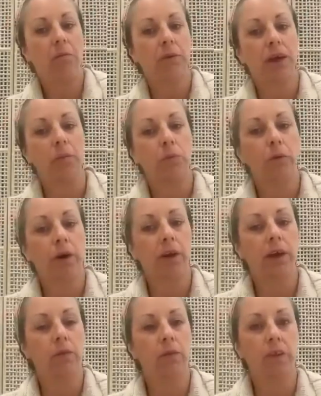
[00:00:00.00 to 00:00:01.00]
keep
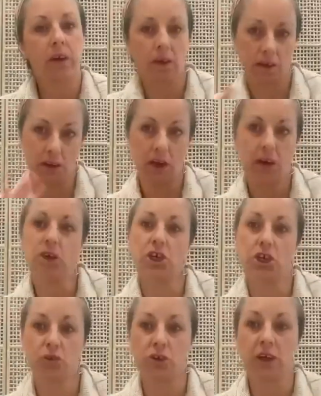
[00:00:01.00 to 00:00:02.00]
working with it, it
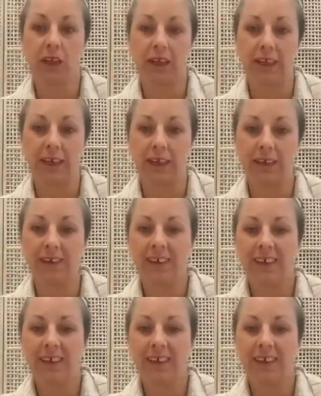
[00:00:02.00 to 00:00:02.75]
should clear.